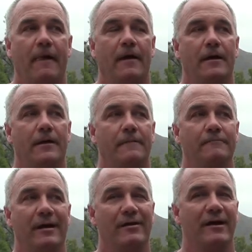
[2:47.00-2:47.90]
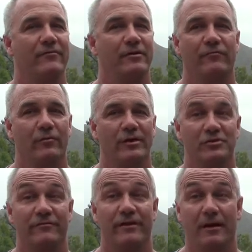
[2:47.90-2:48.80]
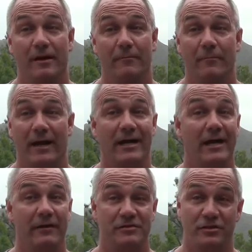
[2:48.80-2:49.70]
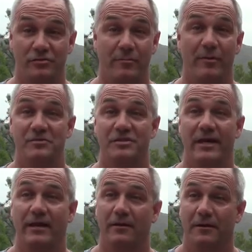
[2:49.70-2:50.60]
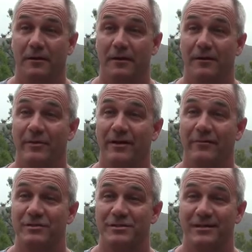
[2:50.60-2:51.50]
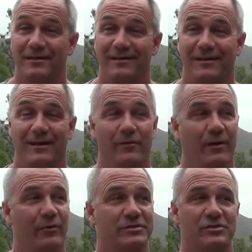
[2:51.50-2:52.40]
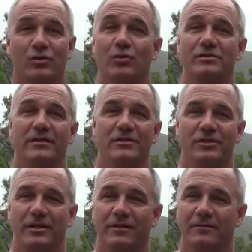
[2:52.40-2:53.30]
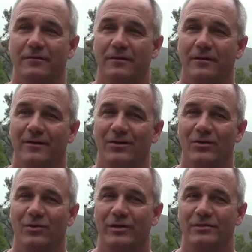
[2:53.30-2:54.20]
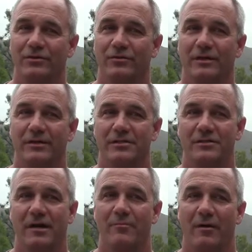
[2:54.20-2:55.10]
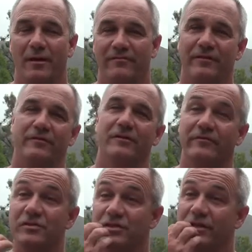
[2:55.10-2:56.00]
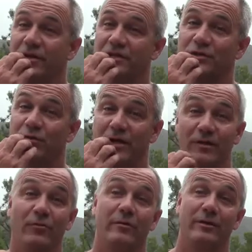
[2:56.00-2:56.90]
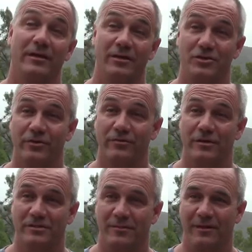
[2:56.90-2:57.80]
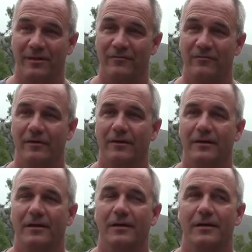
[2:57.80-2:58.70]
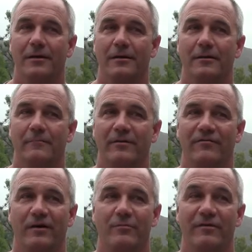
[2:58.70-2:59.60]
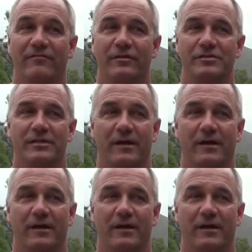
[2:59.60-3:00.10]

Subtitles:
I don't have an influential event. I got into this industry by mistake. I mean, I went to school as an engineer, only to decide by my fifth year of engineering school I didn't want to be an engineer the rest of my life. Had followed my father's